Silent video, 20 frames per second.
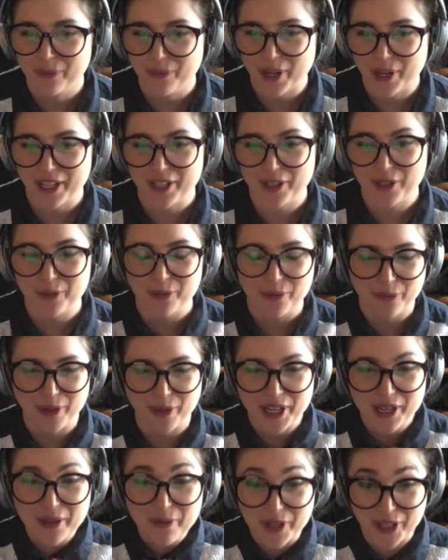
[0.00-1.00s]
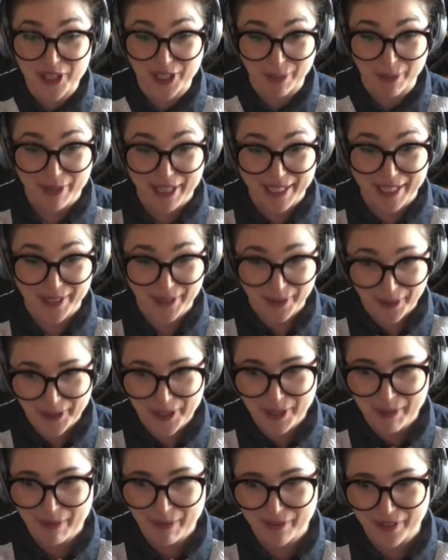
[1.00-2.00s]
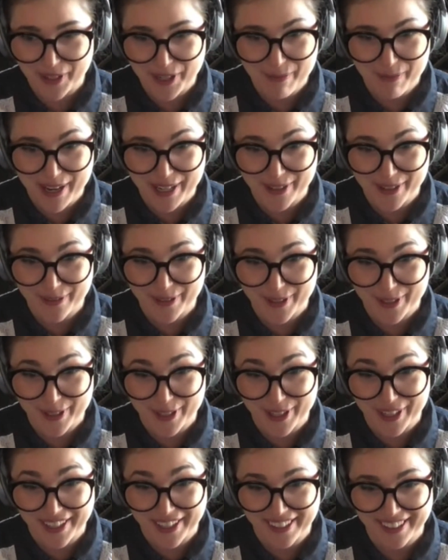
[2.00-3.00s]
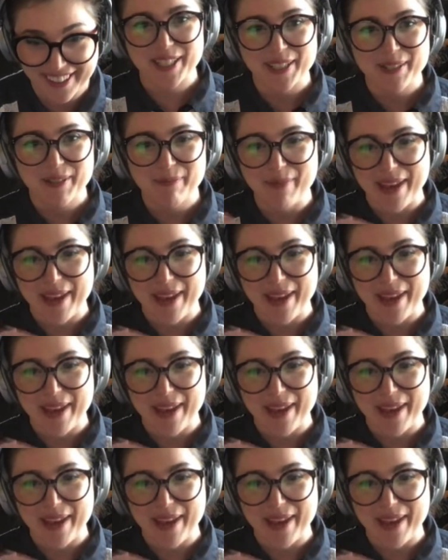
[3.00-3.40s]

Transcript: what do you wish somebody had told you before you made your first doll?